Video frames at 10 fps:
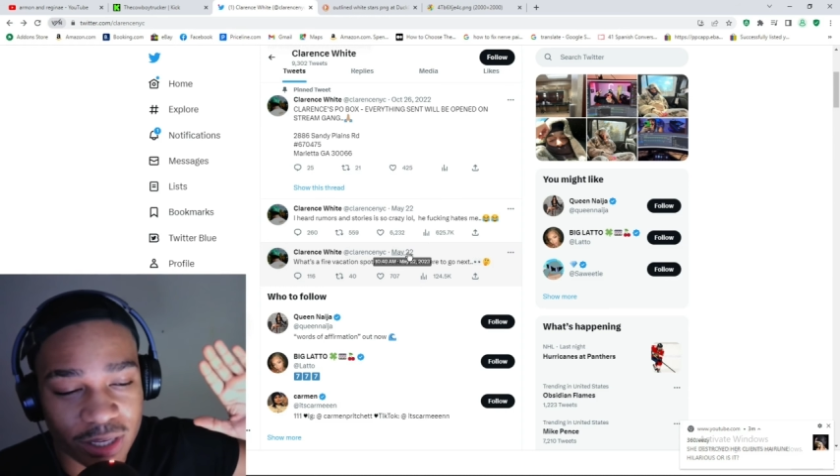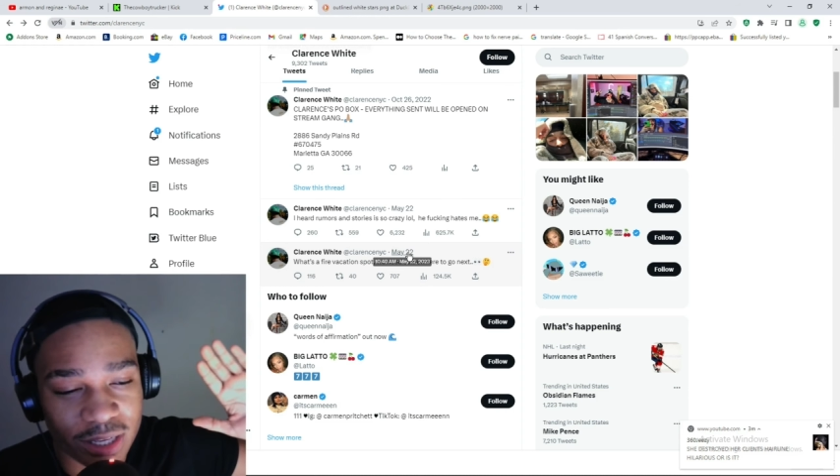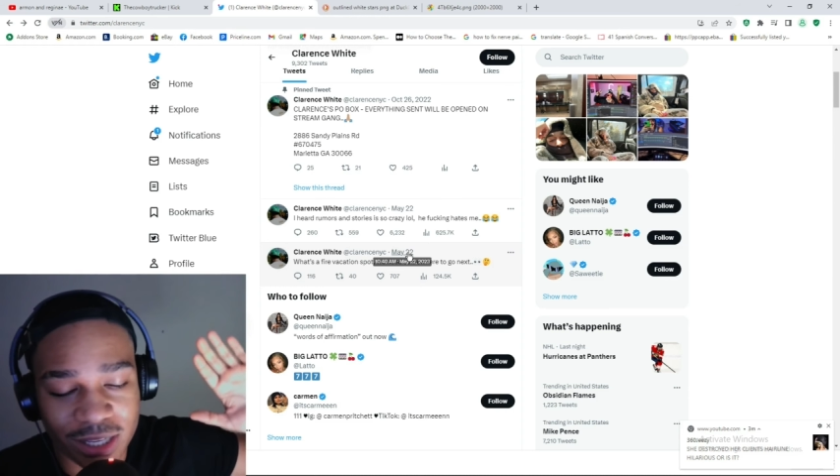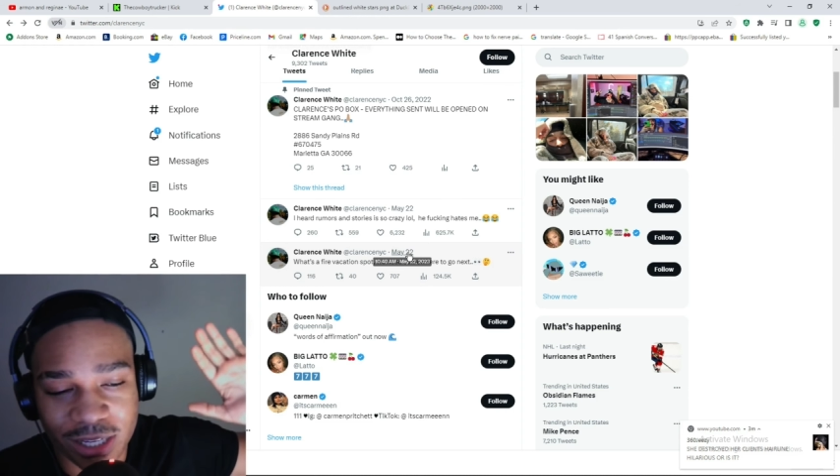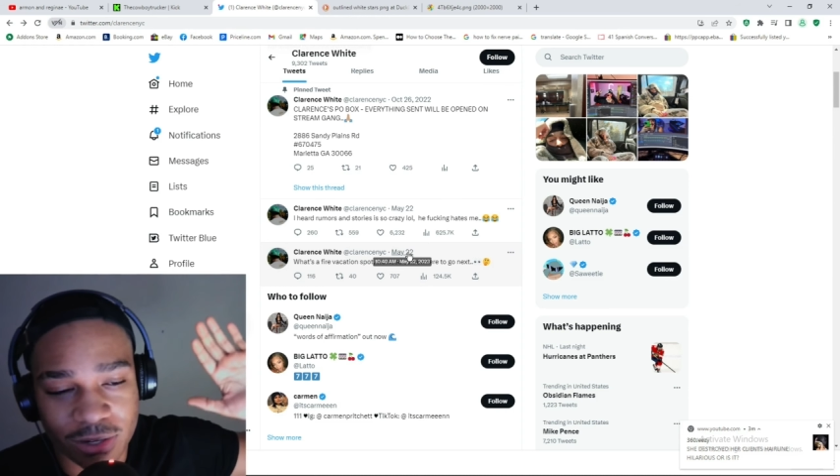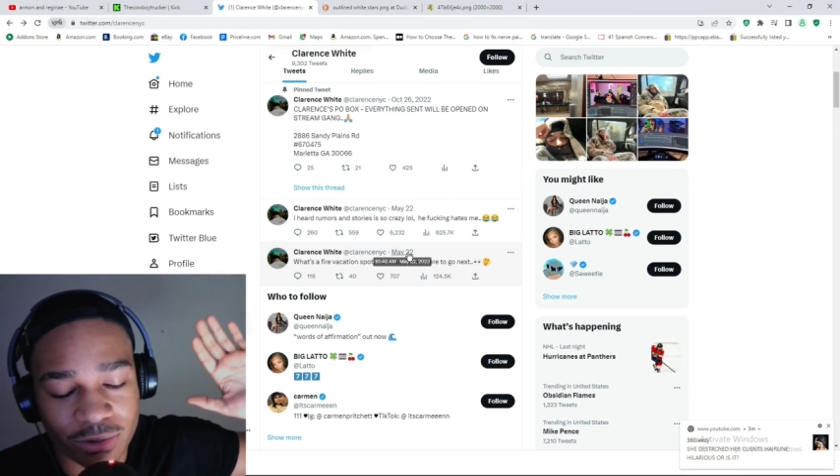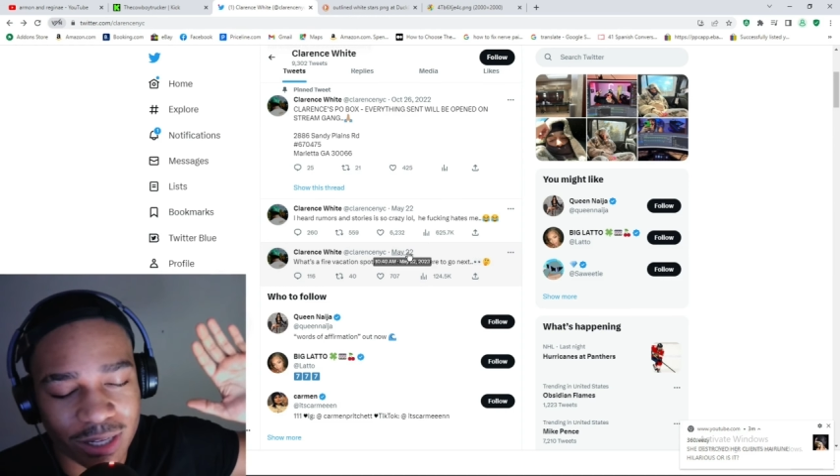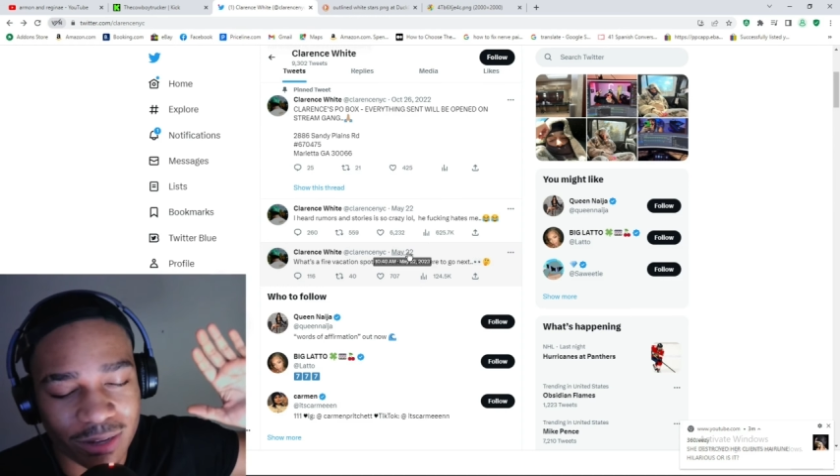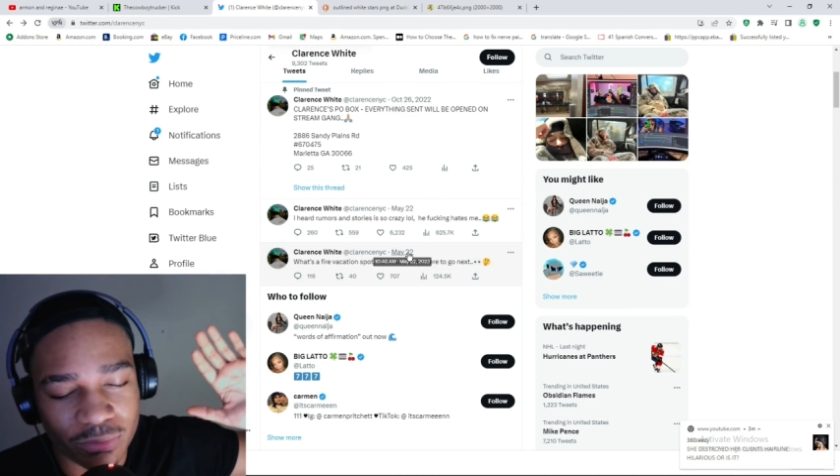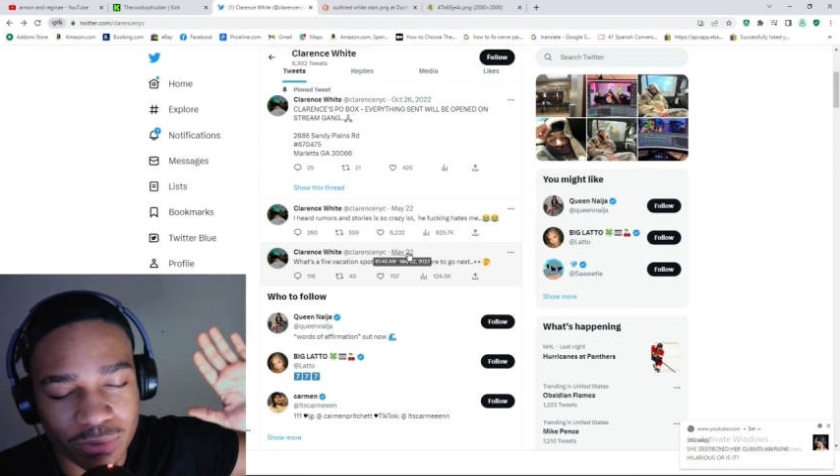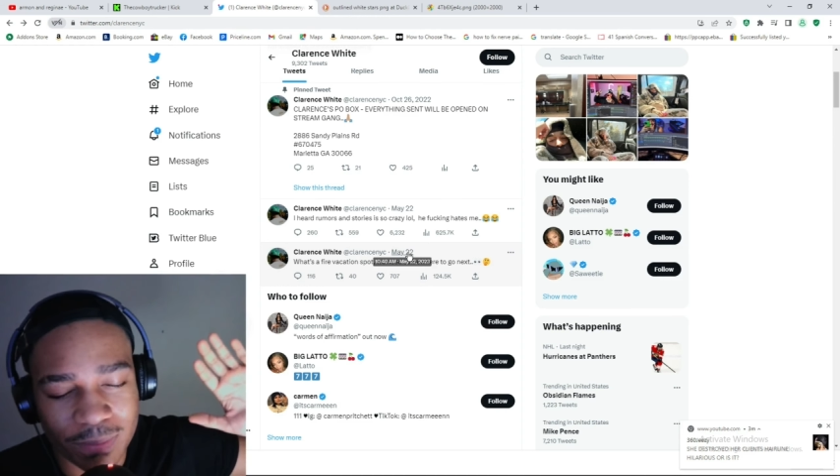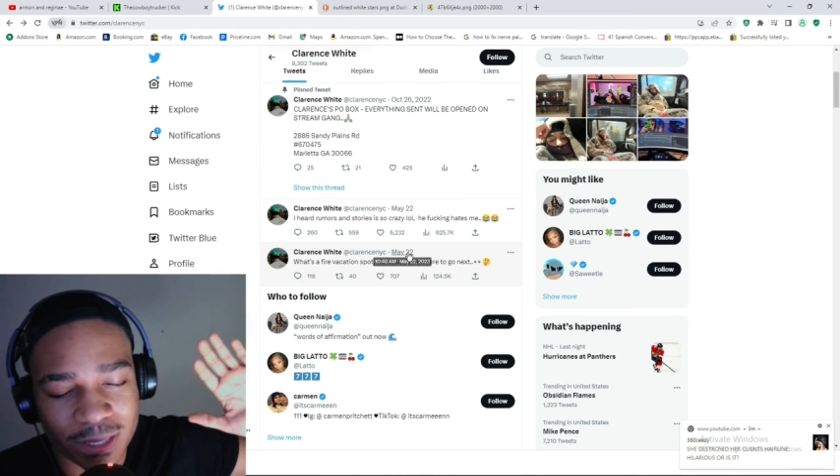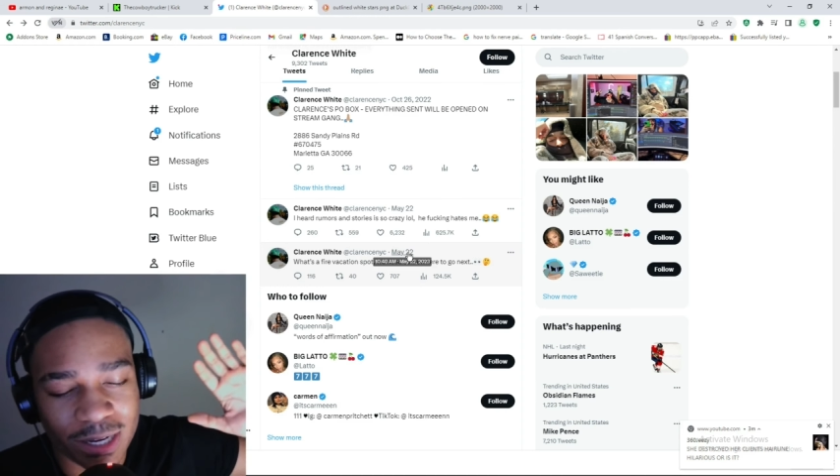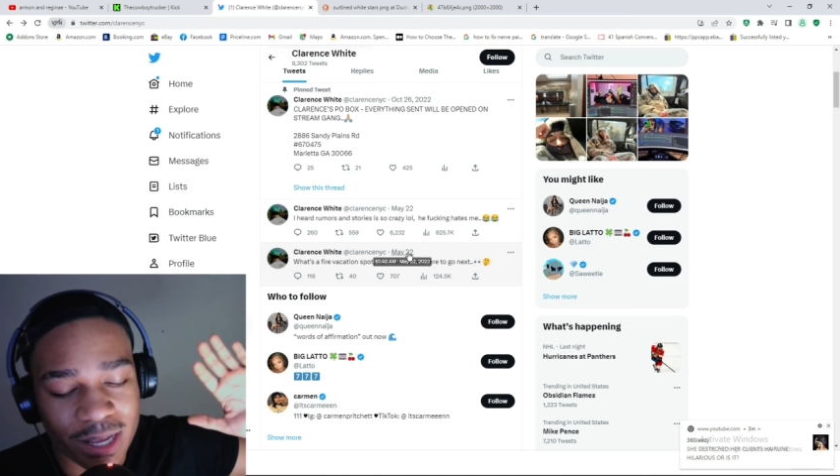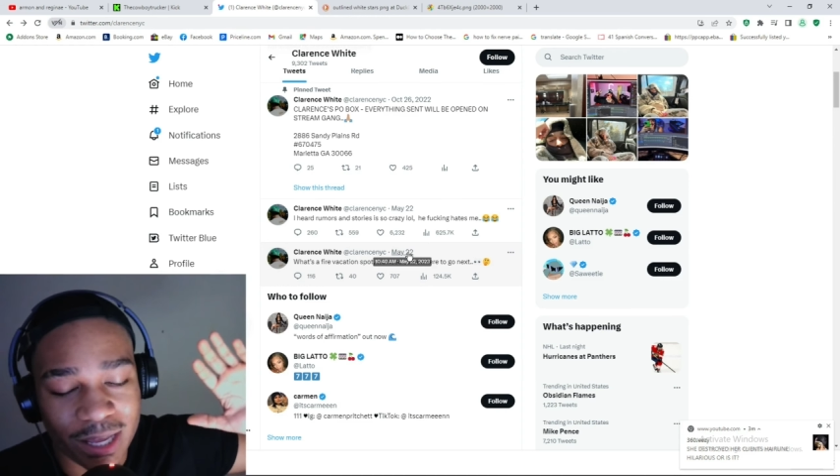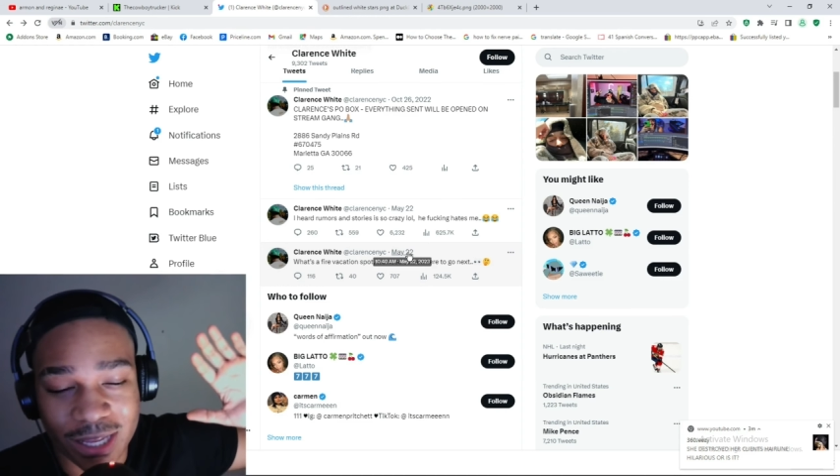He gonna have women, and